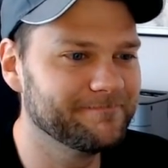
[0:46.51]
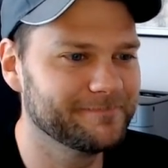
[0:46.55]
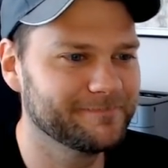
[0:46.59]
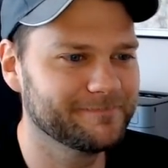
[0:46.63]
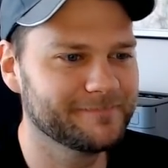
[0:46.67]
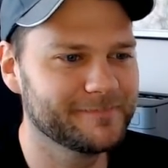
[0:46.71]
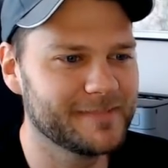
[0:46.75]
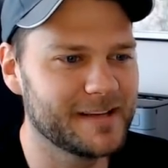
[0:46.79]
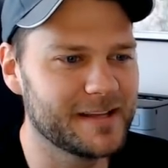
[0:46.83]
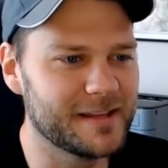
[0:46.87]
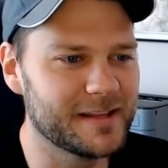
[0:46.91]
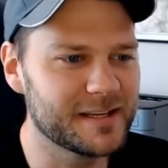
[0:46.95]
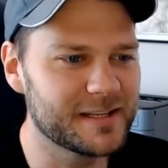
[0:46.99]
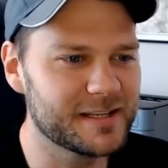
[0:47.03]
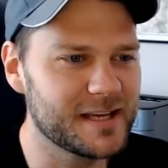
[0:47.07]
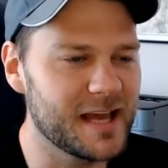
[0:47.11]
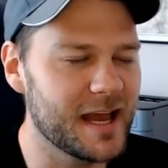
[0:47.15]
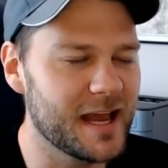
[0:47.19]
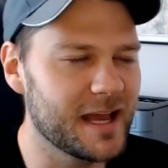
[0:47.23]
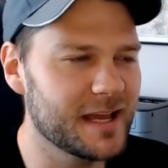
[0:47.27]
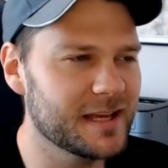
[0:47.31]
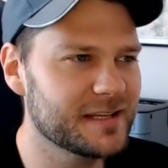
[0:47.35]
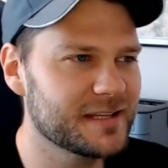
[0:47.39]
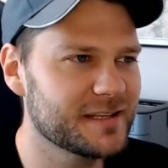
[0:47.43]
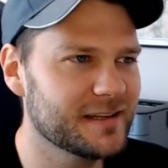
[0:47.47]
in this
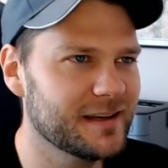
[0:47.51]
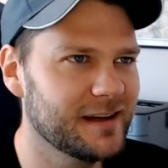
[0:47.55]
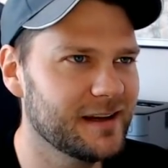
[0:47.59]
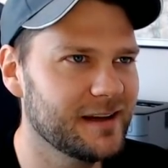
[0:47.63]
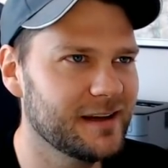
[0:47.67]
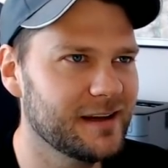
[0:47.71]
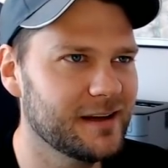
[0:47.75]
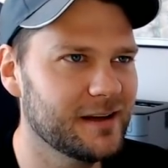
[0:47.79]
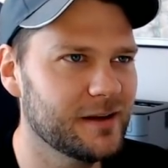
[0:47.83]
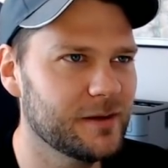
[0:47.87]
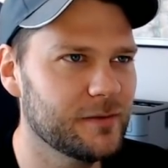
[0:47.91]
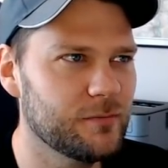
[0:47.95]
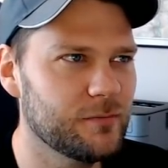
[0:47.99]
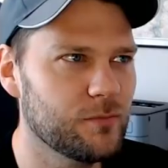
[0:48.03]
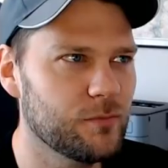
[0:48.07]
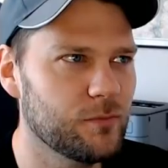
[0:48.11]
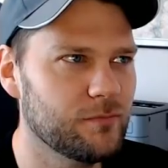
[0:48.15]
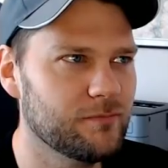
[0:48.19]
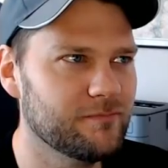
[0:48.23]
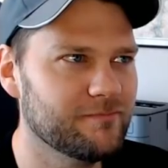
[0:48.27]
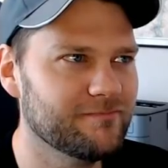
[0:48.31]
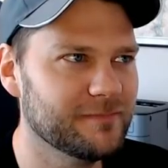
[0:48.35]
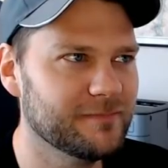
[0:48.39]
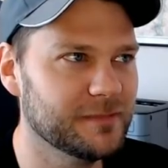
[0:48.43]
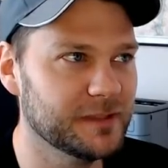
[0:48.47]
case, uh,
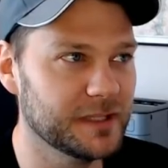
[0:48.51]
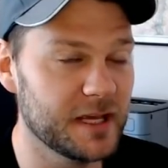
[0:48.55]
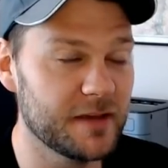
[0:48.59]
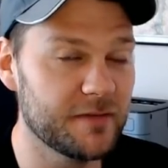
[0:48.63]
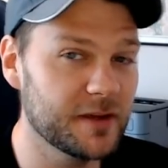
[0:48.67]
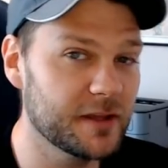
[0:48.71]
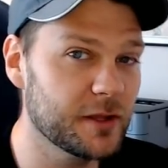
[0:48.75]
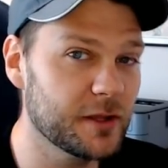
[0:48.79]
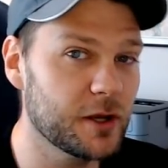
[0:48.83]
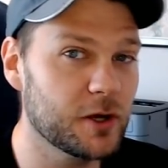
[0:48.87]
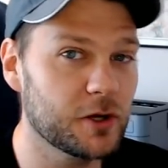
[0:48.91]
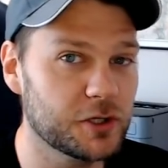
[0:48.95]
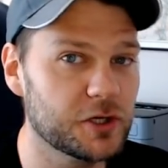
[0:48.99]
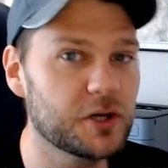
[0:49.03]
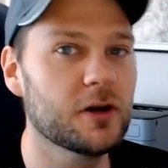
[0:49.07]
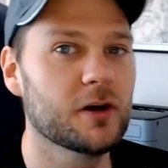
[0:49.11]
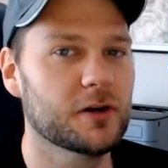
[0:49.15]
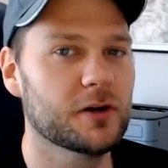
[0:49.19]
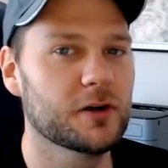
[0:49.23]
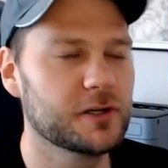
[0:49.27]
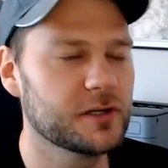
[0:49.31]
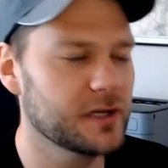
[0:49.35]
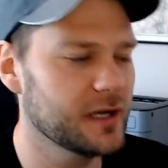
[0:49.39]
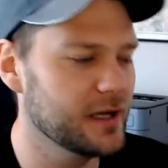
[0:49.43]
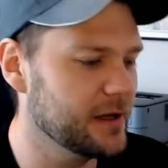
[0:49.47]
leaving their
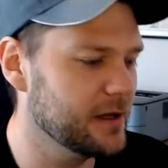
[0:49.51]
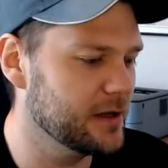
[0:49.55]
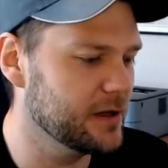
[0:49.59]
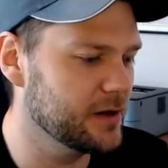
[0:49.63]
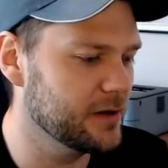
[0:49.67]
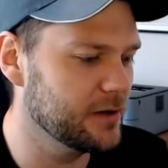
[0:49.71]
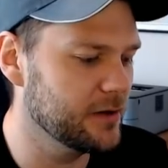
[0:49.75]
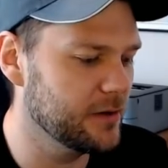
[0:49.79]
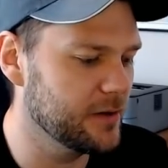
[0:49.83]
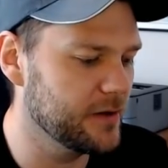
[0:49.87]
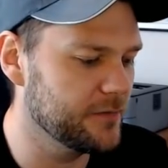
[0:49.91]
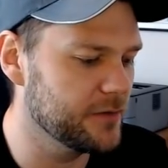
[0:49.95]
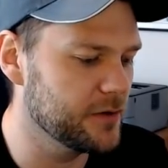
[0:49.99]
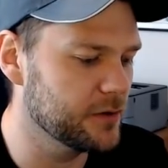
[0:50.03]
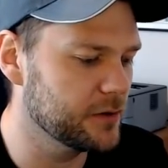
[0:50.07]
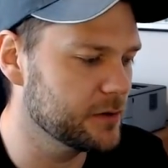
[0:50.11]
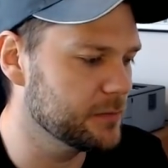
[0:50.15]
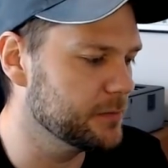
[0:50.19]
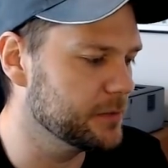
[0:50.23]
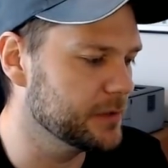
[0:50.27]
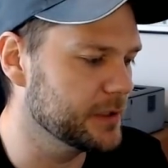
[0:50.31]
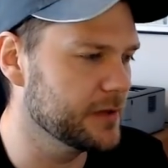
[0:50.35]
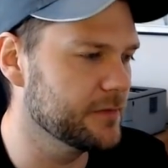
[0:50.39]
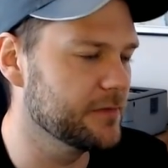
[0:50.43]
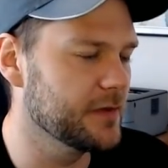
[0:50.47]
church, uh, if you can
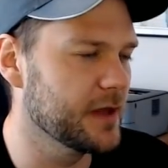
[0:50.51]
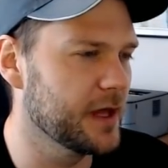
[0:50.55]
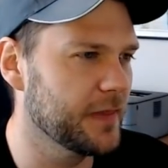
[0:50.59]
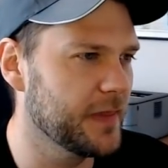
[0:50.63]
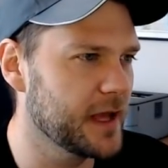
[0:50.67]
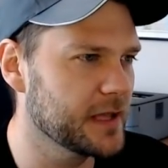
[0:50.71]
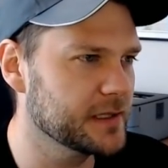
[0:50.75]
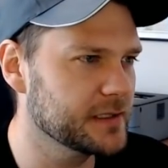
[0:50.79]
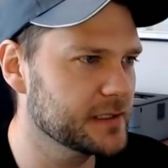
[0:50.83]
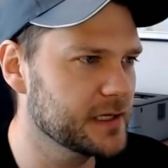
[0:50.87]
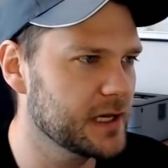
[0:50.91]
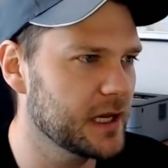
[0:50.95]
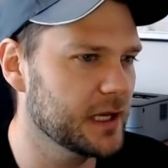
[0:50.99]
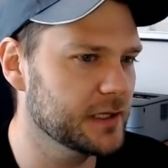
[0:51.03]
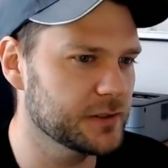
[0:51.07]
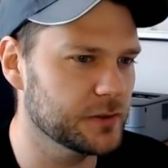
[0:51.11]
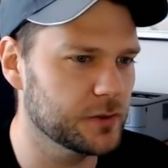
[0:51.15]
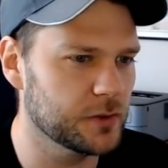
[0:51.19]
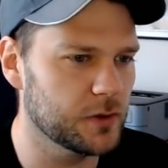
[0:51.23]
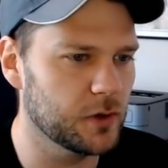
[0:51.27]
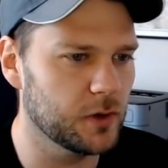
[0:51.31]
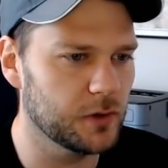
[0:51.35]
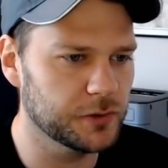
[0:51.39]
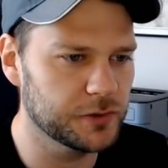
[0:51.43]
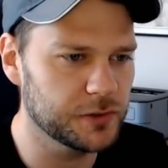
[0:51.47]
believe that. That's cancel
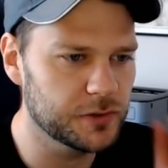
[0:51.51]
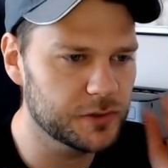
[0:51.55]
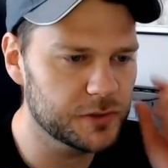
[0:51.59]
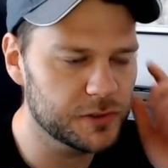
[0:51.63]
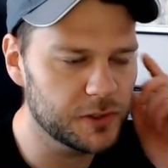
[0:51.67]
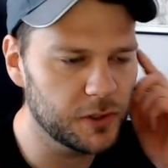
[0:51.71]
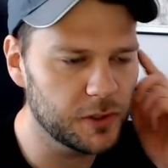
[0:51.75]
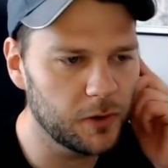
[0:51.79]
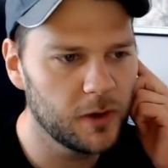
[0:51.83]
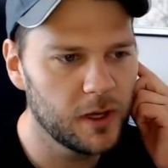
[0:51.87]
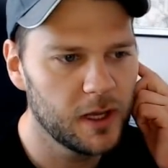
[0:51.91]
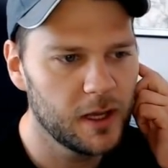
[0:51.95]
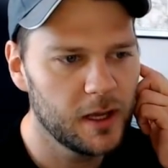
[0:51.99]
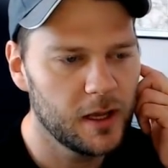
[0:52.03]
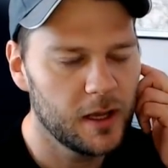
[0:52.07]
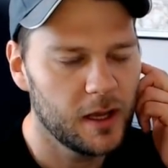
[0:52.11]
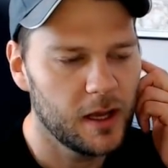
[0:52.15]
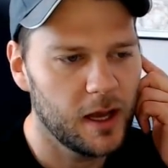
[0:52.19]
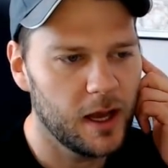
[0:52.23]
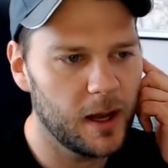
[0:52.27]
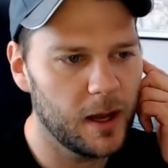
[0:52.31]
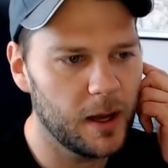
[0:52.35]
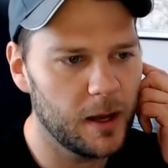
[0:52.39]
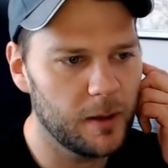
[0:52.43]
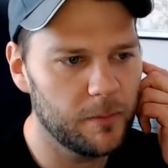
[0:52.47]
culture. So
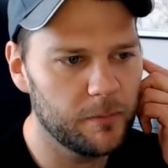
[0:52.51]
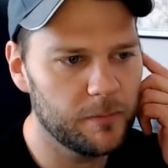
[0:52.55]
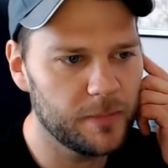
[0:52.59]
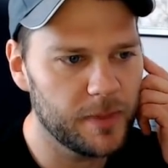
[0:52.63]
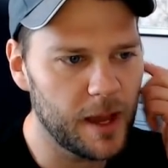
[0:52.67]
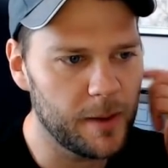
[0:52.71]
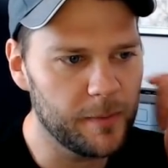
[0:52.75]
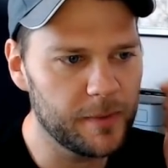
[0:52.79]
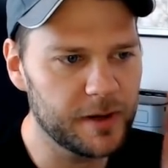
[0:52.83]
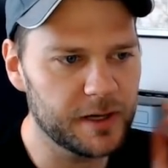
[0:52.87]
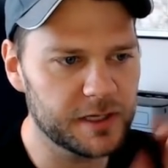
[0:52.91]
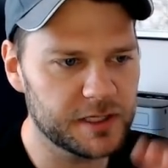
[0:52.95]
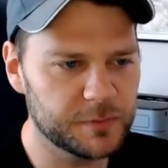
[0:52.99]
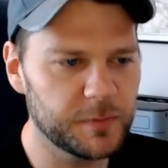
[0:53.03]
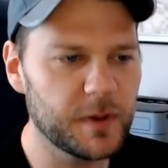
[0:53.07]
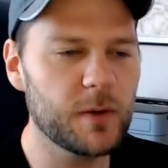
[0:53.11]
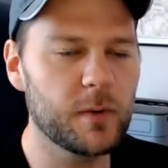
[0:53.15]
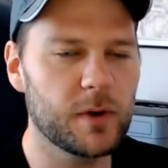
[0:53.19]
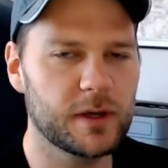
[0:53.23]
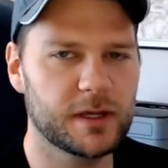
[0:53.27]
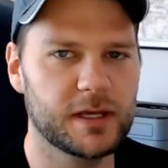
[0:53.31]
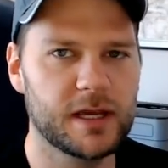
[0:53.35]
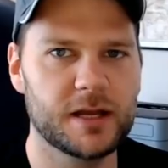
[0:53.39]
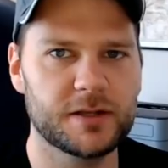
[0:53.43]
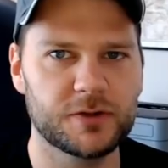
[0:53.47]
um, I'm going to explain
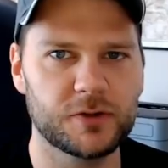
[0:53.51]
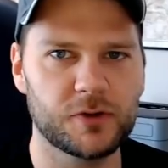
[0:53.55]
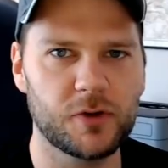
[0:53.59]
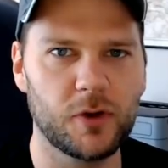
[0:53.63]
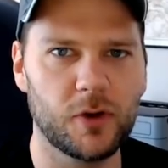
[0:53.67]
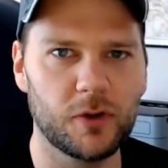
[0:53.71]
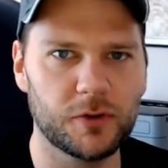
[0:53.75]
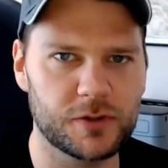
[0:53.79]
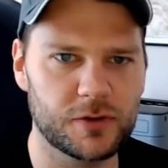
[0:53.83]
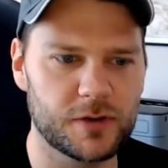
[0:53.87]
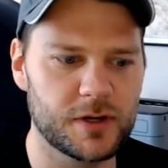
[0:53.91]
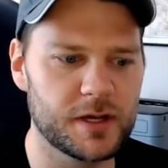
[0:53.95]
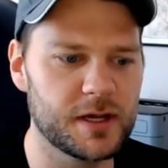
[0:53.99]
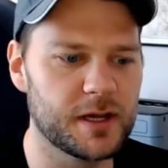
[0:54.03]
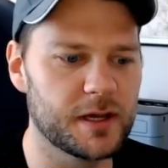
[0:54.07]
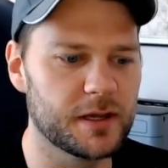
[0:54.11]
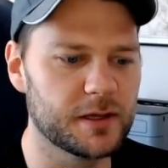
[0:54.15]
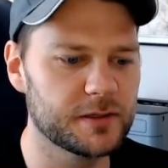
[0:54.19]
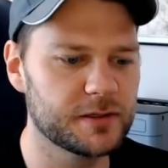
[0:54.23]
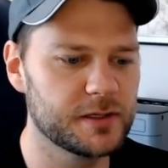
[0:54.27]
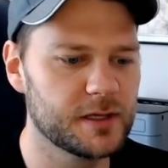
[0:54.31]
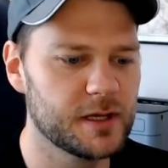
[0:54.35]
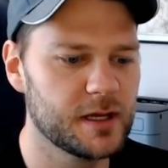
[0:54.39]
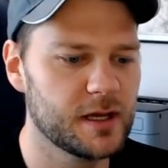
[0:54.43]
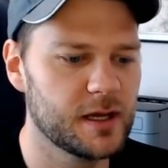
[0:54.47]
what cancel culture
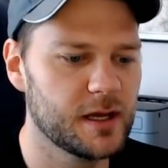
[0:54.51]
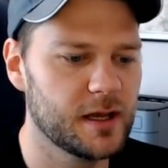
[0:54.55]
is.